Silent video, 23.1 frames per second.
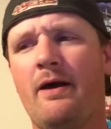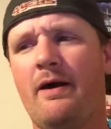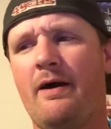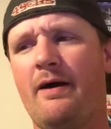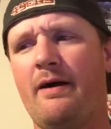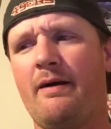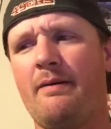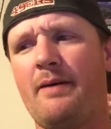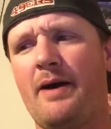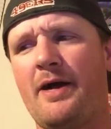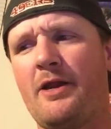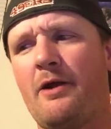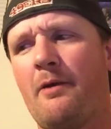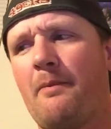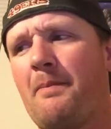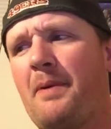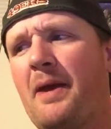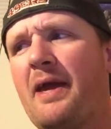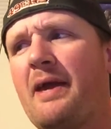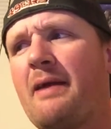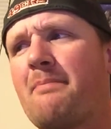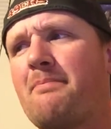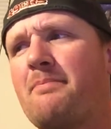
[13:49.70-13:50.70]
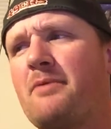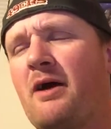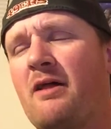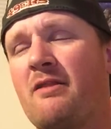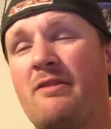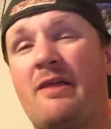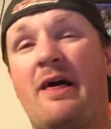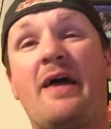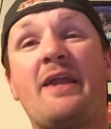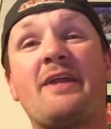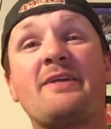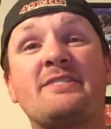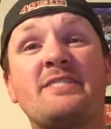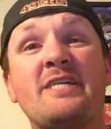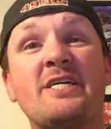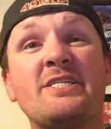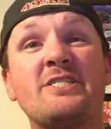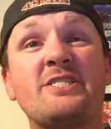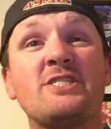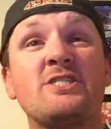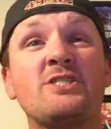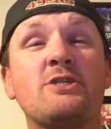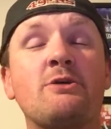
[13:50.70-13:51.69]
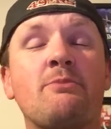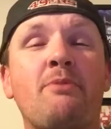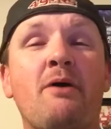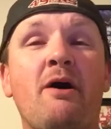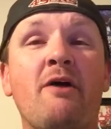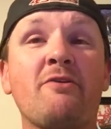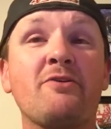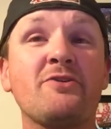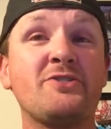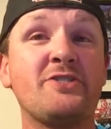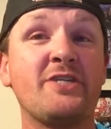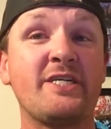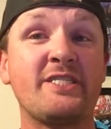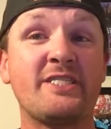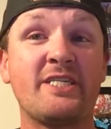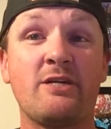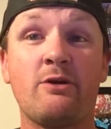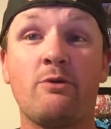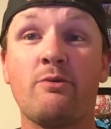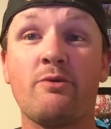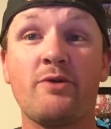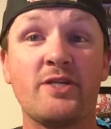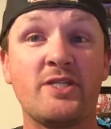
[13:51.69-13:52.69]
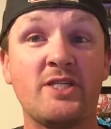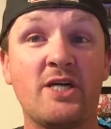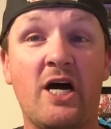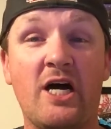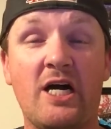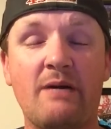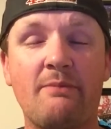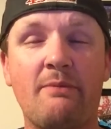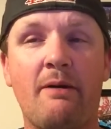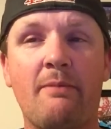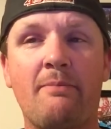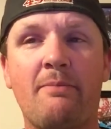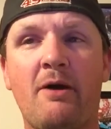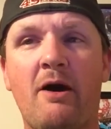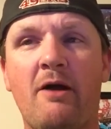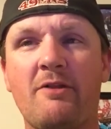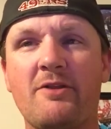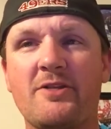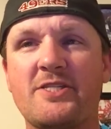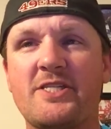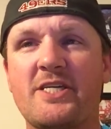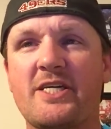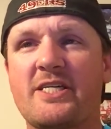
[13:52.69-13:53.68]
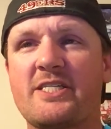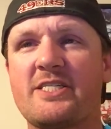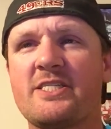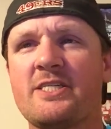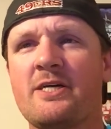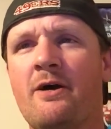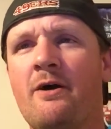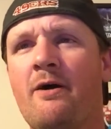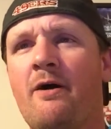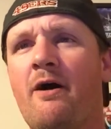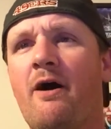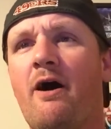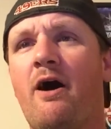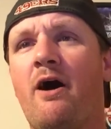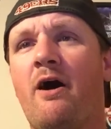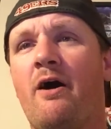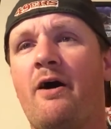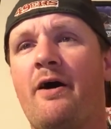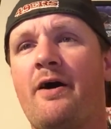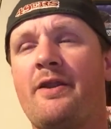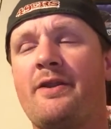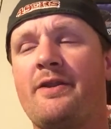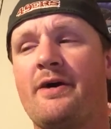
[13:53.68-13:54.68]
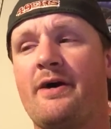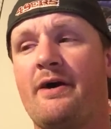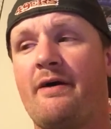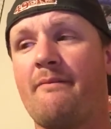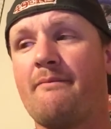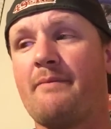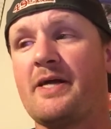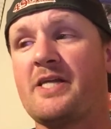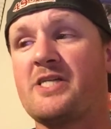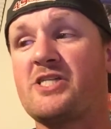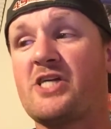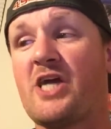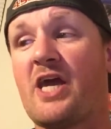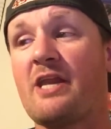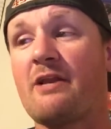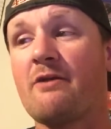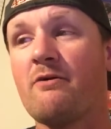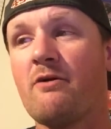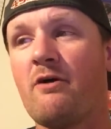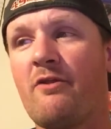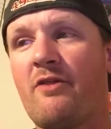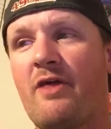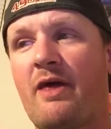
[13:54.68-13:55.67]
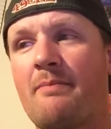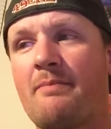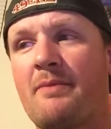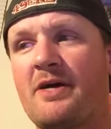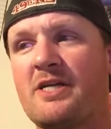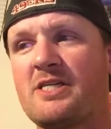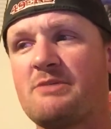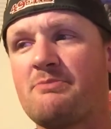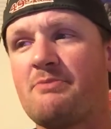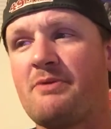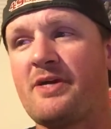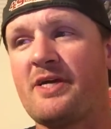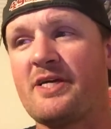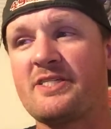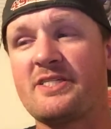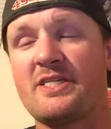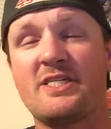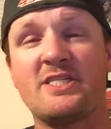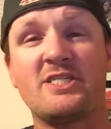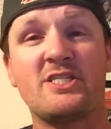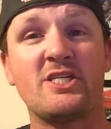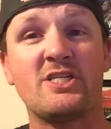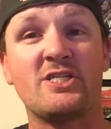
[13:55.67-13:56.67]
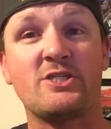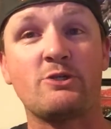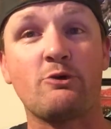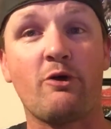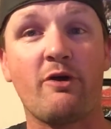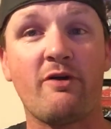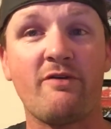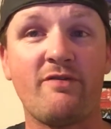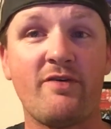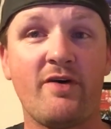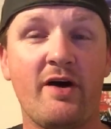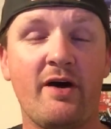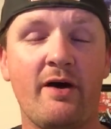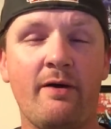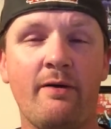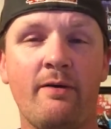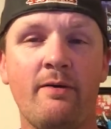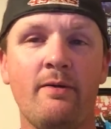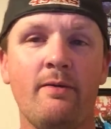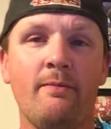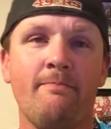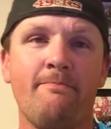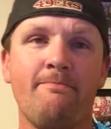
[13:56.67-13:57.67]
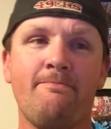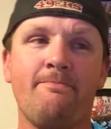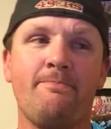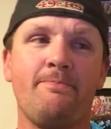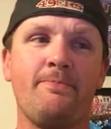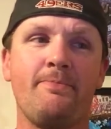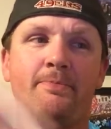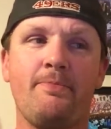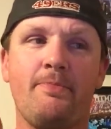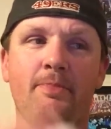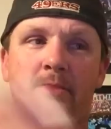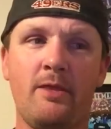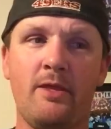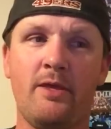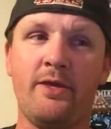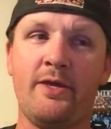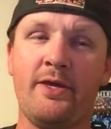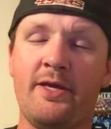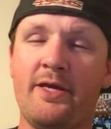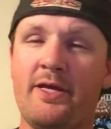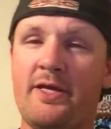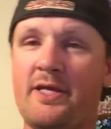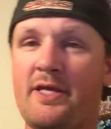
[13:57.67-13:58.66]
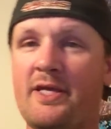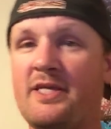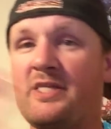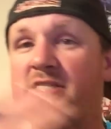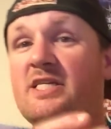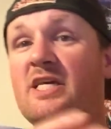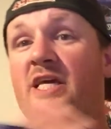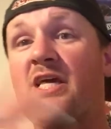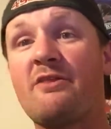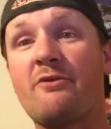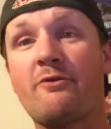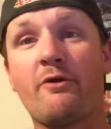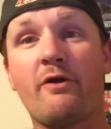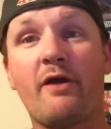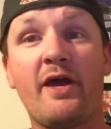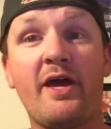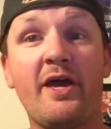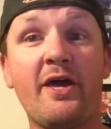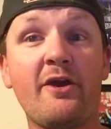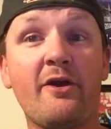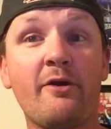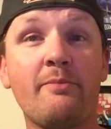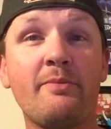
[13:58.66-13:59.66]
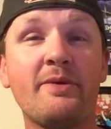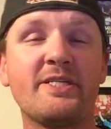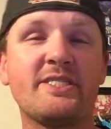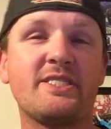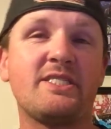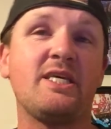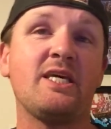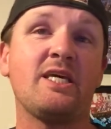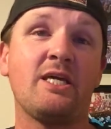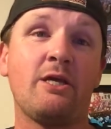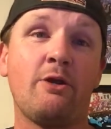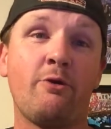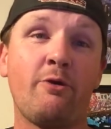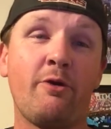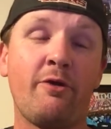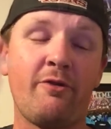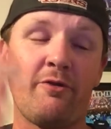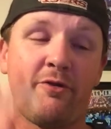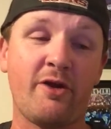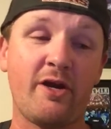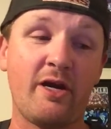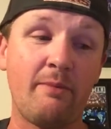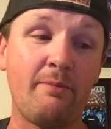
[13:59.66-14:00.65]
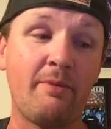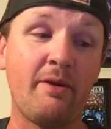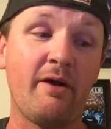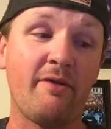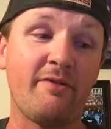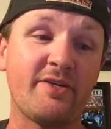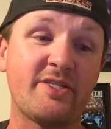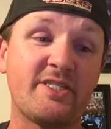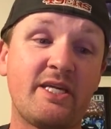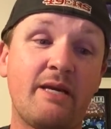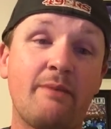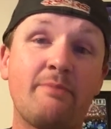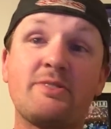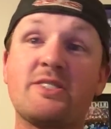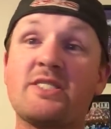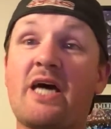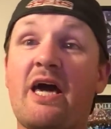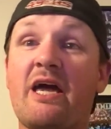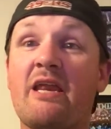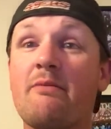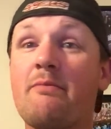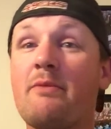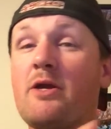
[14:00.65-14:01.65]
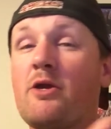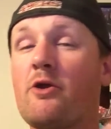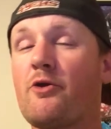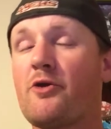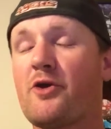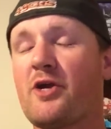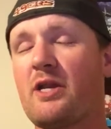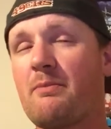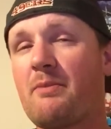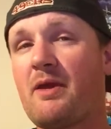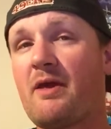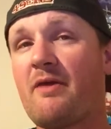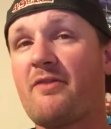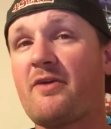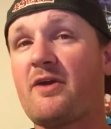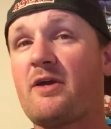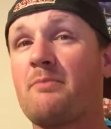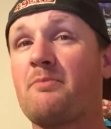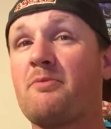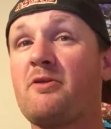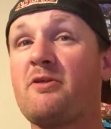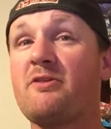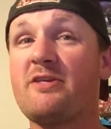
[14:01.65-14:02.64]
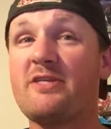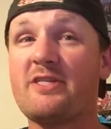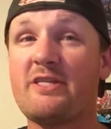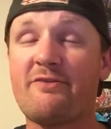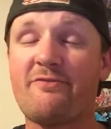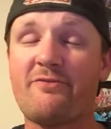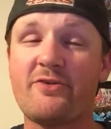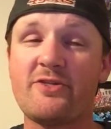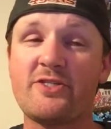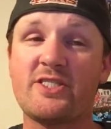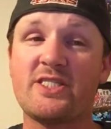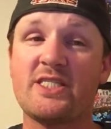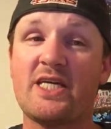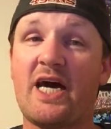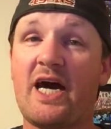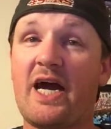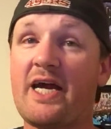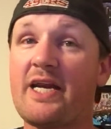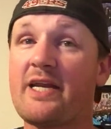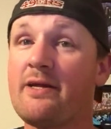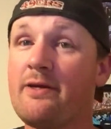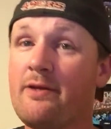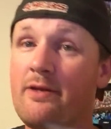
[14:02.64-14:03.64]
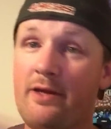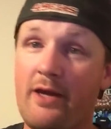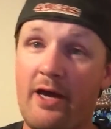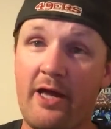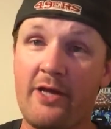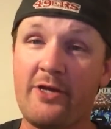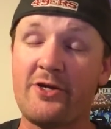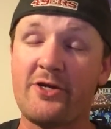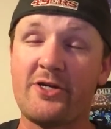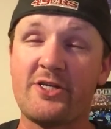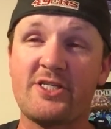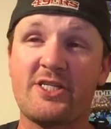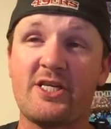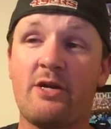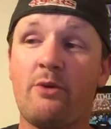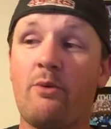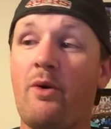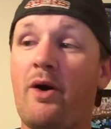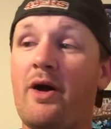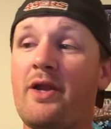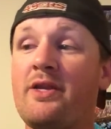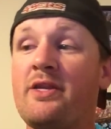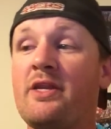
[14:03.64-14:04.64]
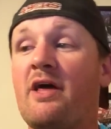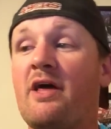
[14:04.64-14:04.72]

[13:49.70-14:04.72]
uh, I don't pay a lot of attention to politics. I don't really talk about politics on uh, my channel all that much because it's just sort of a it's either a hit or miss thing. You're either going to be on the same side of me or you're going to be on the completely different side and you're just going to want